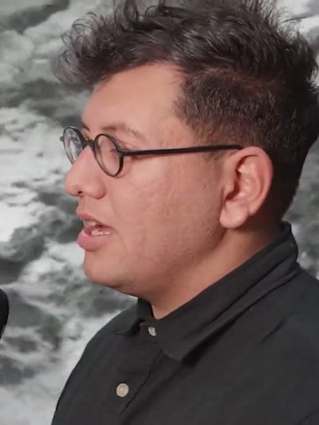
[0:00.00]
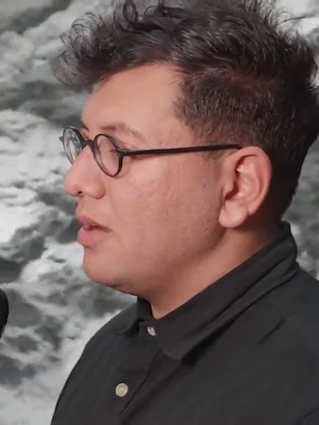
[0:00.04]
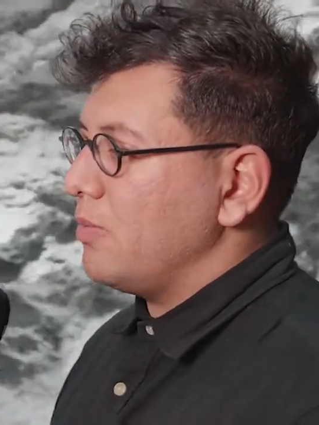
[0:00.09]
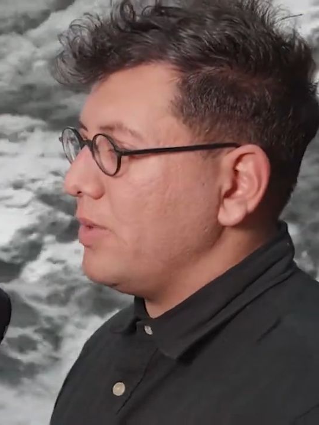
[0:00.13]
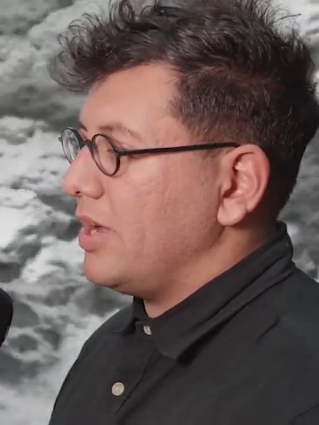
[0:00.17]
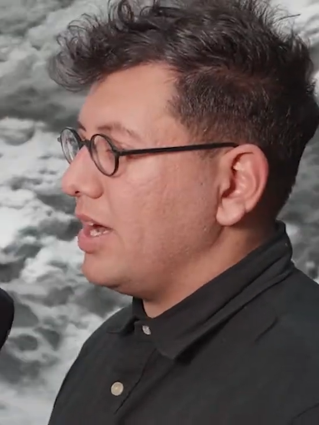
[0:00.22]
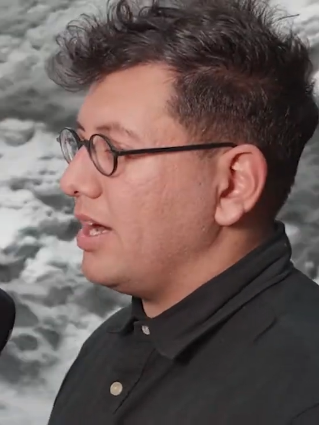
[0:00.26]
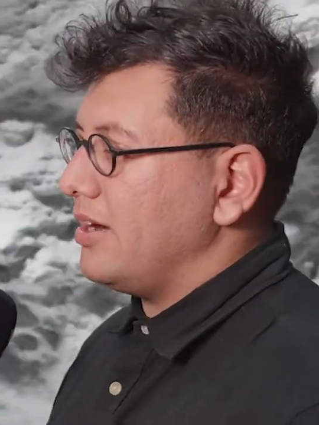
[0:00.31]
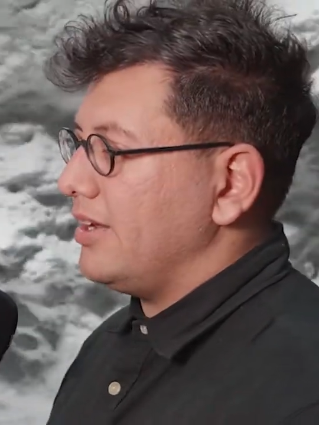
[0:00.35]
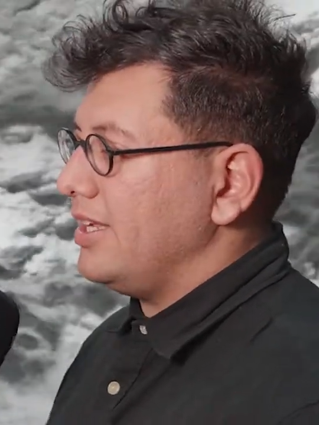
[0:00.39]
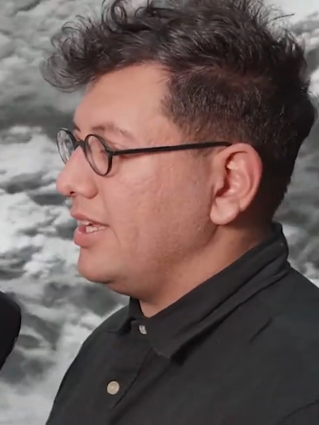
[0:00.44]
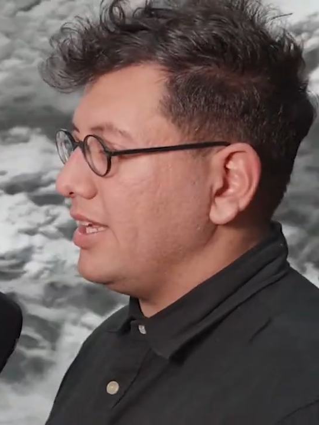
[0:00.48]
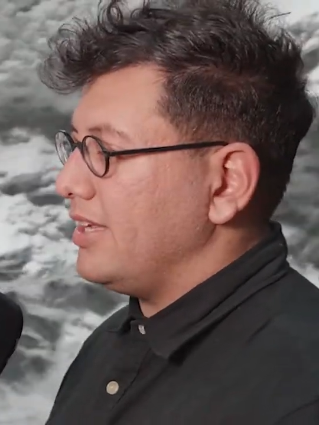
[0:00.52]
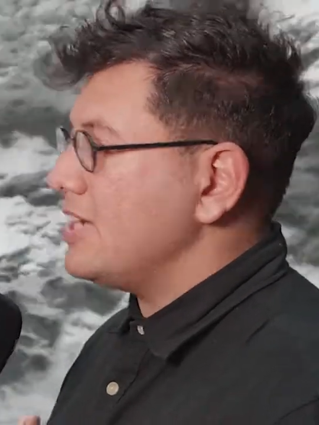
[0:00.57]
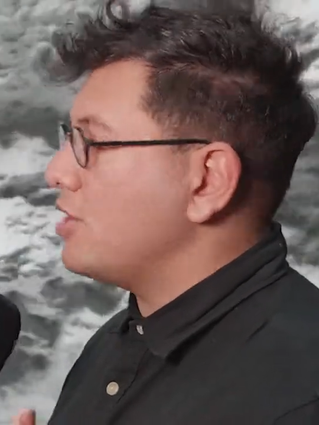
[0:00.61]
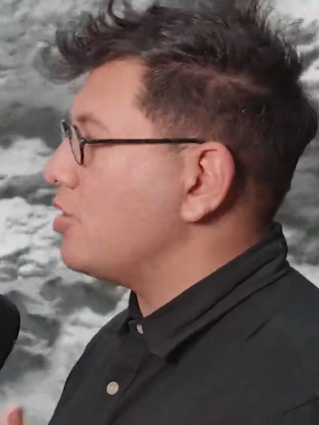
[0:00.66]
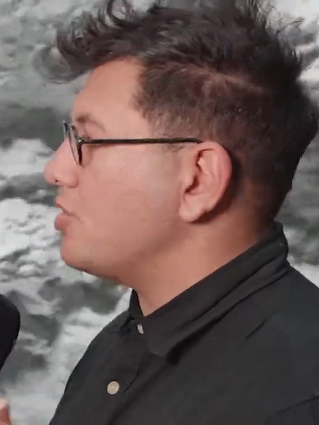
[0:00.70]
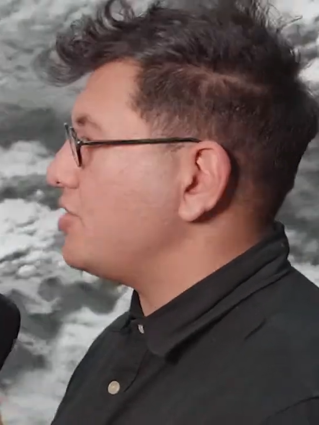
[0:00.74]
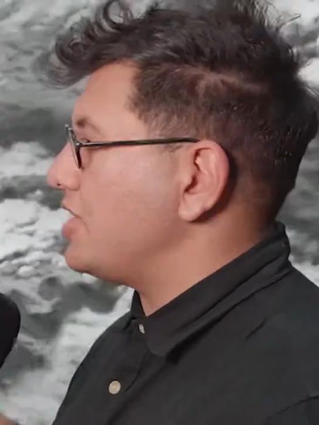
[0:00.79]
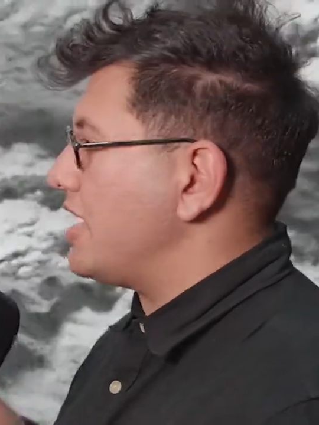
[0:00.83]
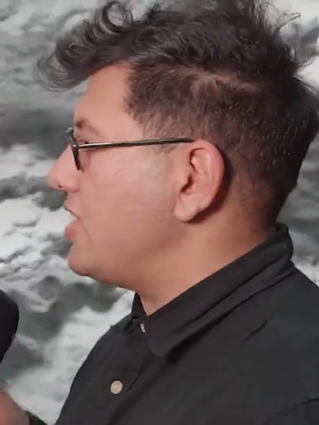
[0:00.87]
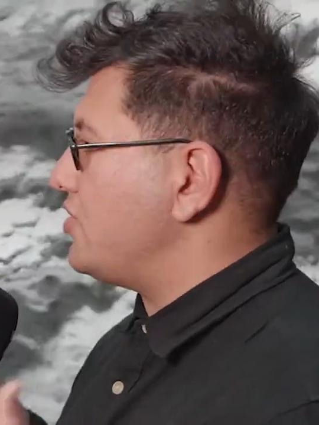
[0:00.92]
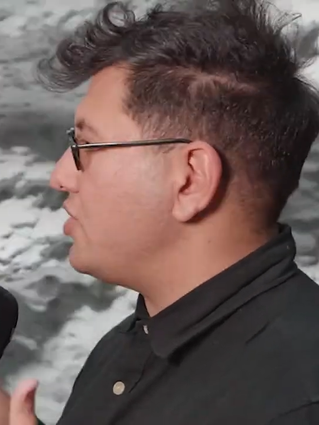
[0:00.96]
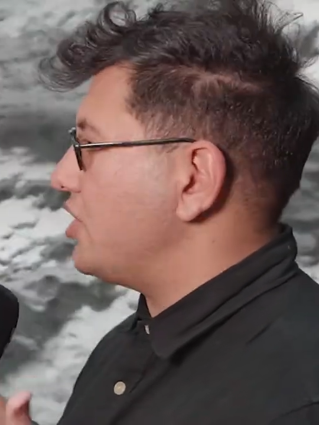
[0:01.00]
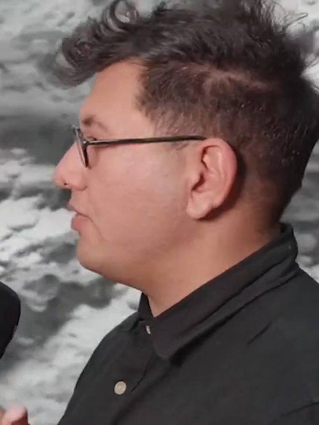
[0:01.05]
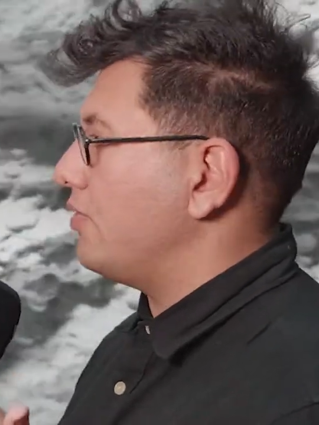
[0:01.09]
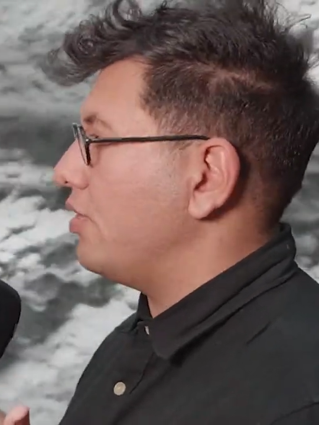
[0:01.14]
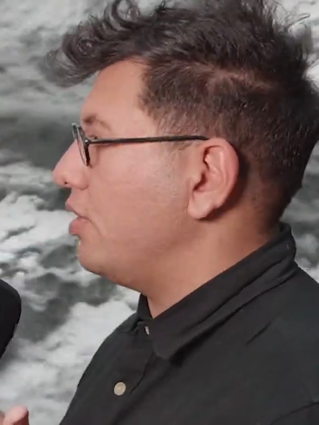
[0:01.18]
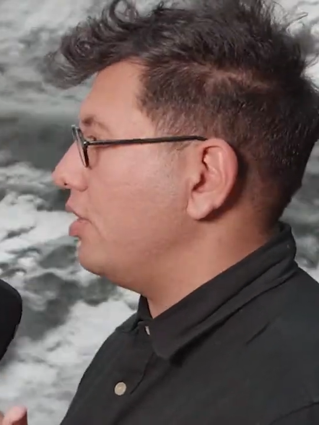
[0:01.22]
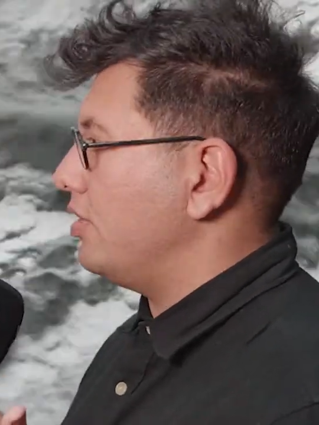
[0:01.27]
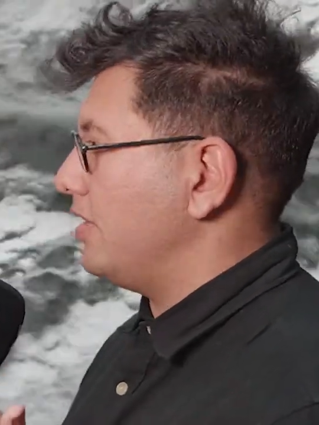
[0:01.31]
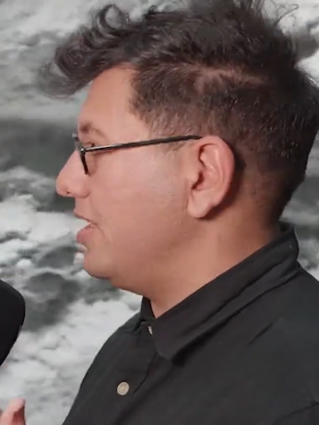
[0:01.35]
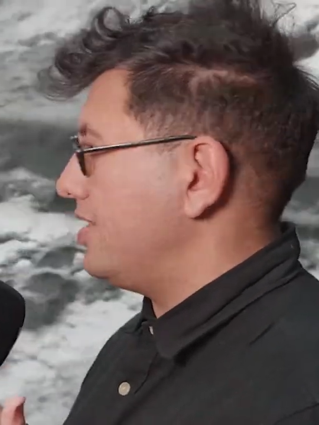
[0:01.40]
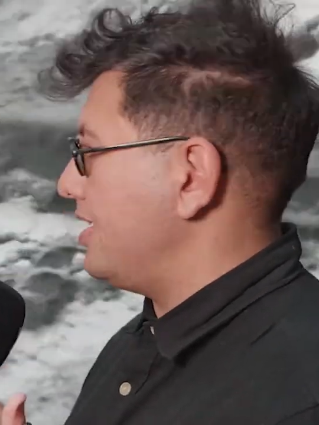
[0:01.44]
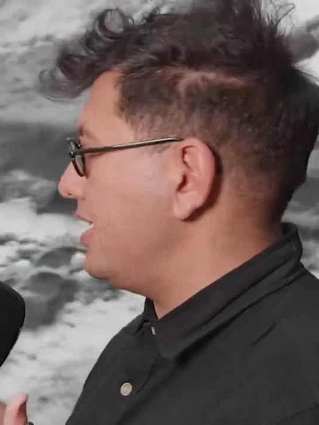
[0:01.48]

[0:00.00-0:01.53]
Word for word: we are in an egocentric world.